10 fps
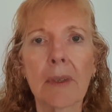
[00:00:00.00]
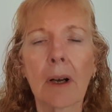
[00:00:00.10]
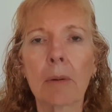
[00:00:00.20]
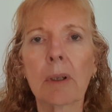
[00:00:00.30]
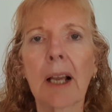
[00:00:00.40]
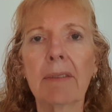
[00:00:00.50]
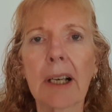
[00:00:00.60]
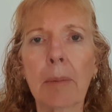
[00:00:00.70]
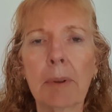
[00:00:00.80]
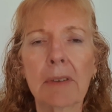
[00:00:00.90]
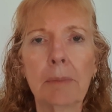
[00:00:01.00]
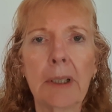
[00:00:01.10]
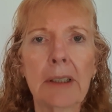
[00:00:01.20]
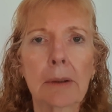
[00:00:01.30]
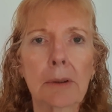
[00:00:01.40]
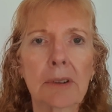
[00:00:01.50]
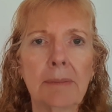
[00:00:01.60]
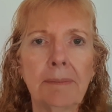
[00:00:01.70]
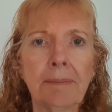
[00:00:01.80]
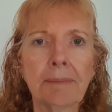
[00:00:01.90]
I will have a couple of meals,
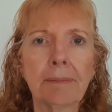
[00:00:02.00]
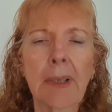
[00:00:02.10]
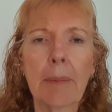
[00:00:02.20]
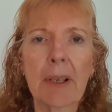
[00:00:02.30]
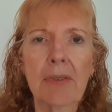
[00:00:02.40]
maybe